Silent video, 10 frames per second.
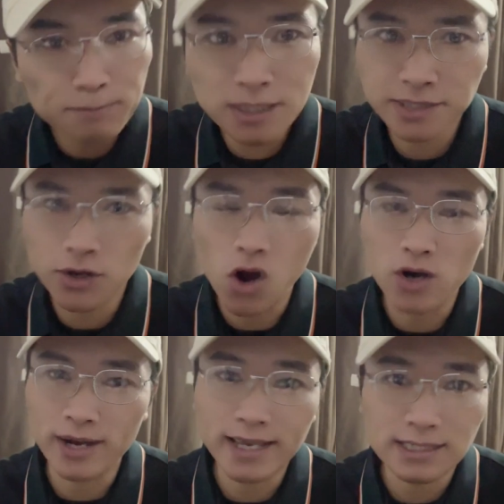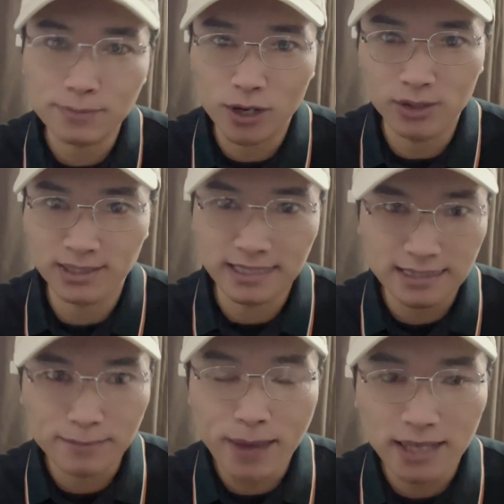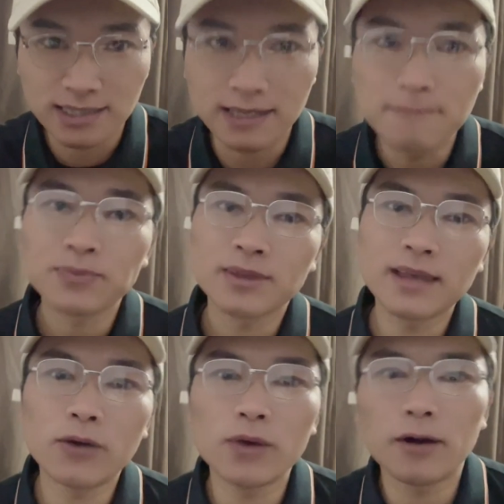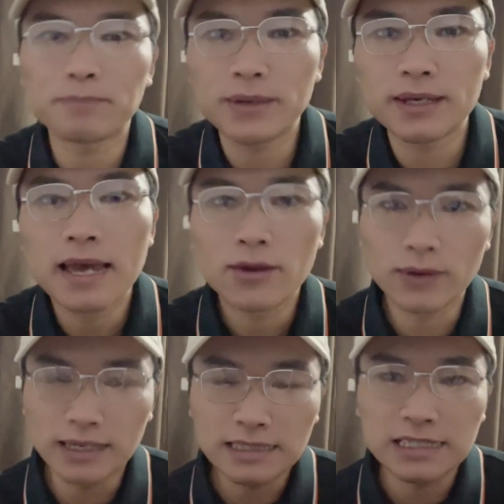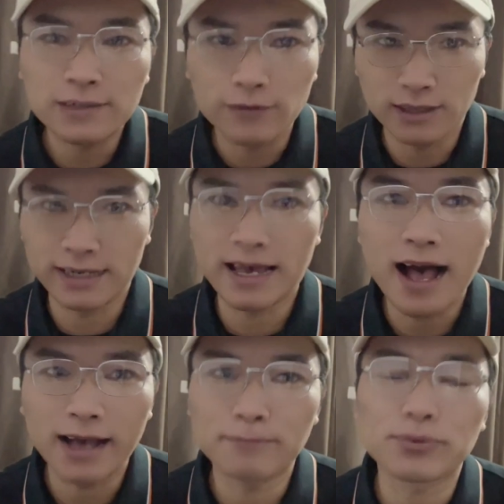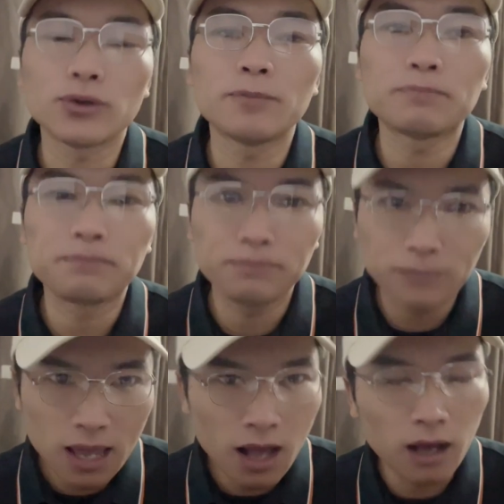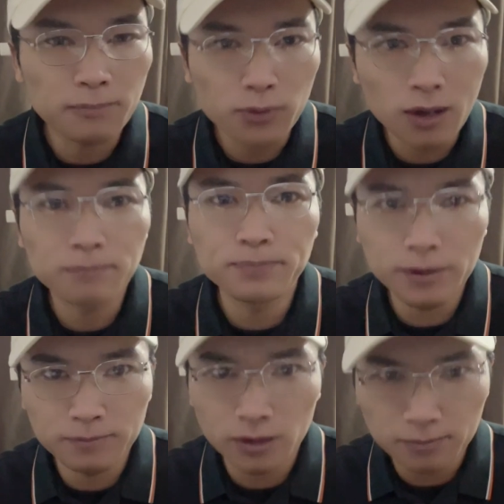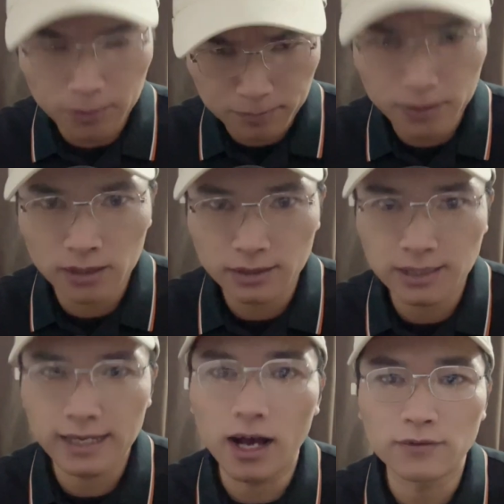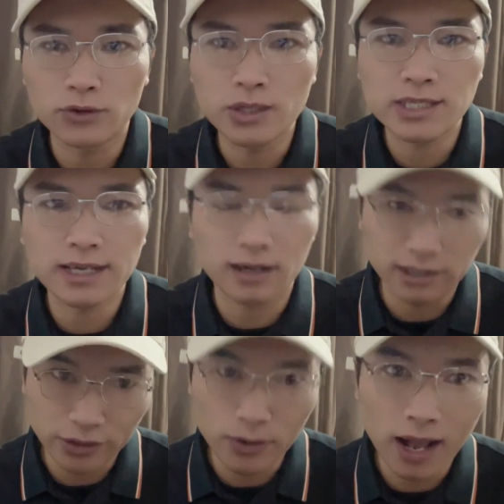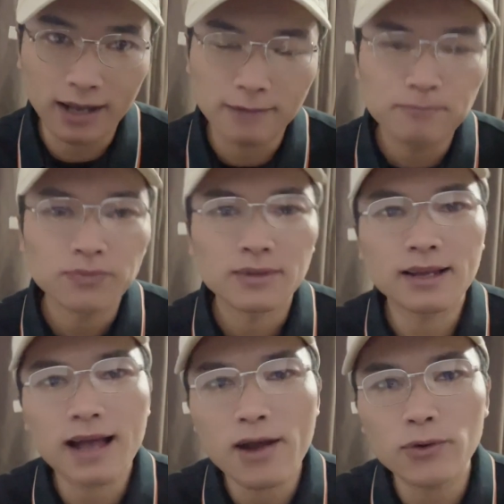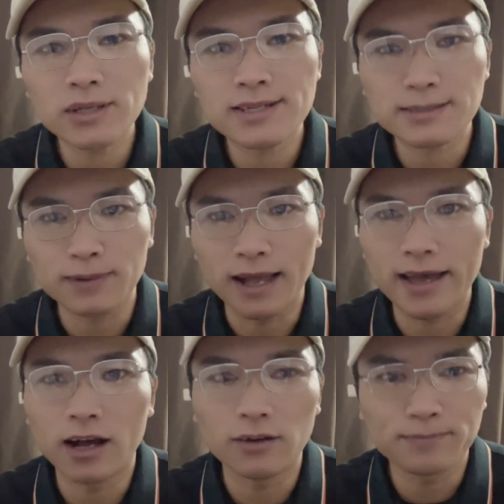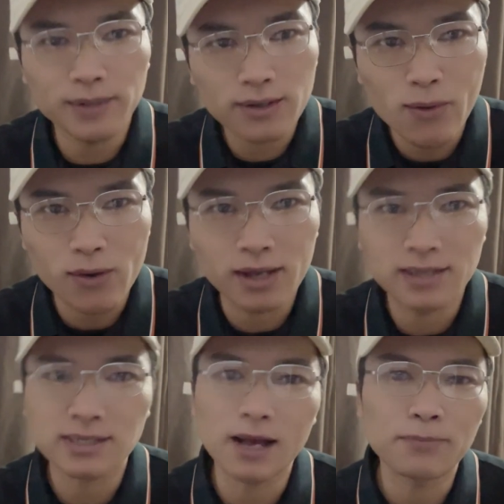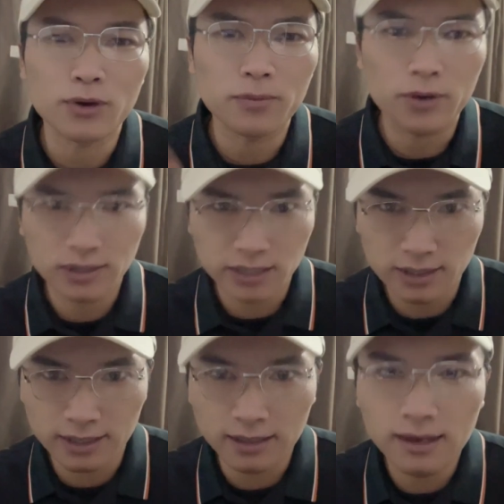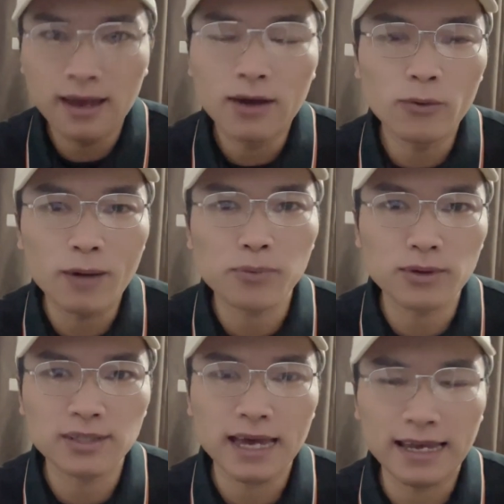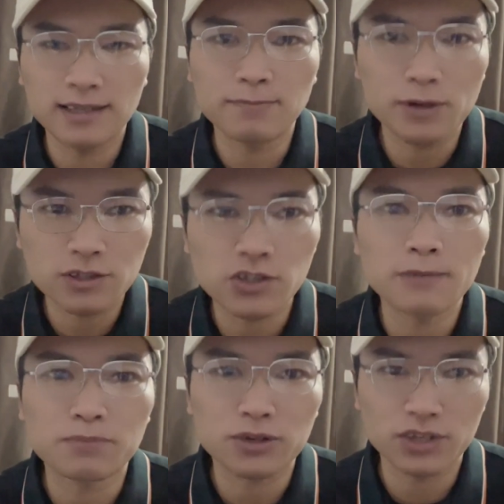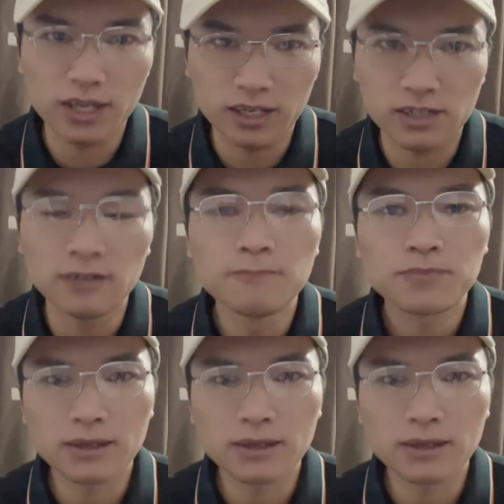Based on experience in the past, there will be relatively high probability of reaching a new high. The current supply of Bitcoin is approximately 1.8% per year.